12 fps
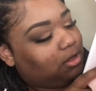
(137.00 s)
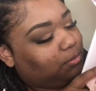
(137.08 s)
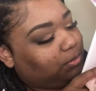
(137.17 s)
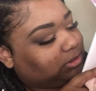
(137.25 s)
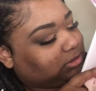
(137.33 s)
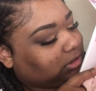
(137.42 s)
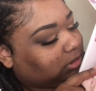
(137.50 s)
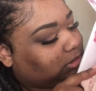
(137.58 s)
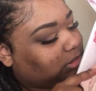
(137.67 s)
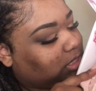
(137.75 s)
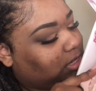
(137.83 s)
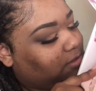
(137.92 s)
what is
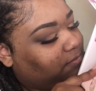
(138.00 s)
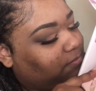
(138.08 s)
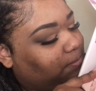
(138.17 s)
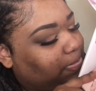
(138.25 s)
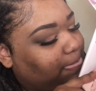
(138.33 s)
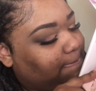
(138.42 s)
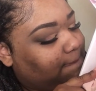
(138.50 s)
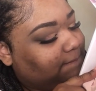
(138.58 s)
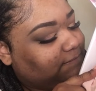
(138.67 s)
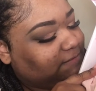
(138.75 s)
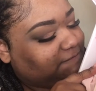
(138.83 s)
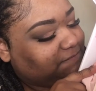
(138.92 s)
this?
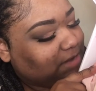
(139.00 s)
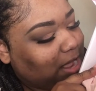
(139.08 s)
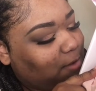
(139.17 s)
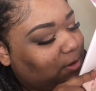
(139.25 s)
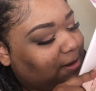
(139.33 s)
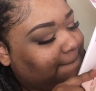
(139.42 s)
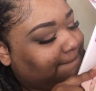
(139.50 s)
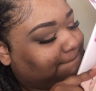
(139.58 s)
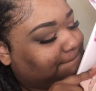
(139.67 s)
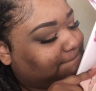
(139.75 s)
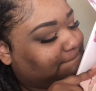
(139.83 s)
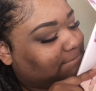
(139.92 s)
The flour,
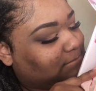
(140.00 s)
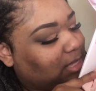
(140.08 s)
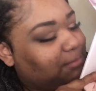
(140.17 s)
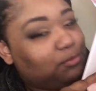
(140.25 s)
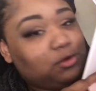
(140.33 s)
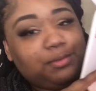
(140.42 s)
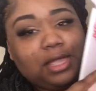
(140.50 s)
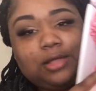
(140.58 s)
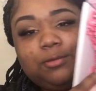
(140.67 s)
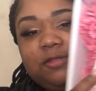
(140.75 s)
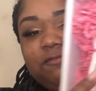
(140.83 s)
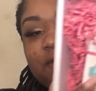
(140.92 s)
Beauty
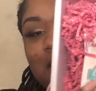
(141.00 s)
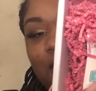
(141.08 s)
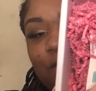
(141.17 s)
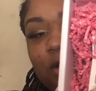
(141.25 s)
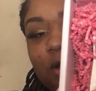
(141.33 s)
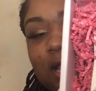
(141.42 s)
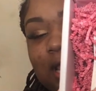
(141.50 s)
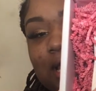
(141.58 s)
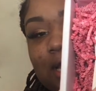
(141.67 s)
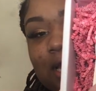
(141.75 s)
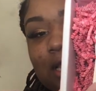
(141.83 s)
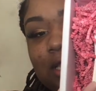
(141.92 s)
Bakery flour
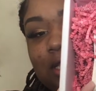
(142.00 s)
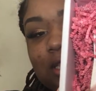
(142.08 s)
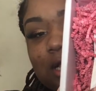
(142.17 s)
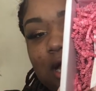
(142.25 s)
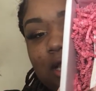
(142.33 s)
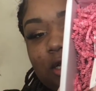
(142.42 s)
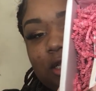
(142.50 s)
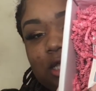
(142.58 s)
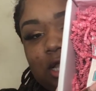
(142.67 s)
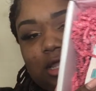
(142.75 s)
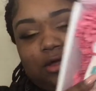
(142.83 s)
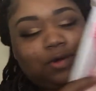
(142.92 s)
in the color
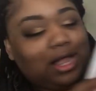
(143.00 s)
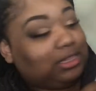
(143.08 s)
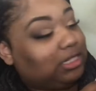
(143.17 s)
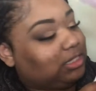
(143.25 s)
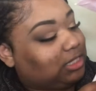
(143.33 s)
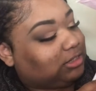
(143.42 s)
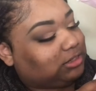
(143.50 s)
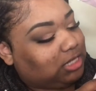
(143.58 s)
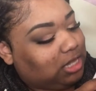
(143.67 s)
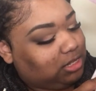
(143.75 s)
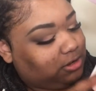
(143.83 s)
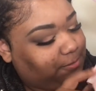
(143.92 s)
yellow. I think that's the
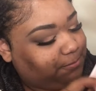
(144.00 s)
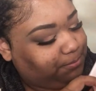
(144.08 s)
color.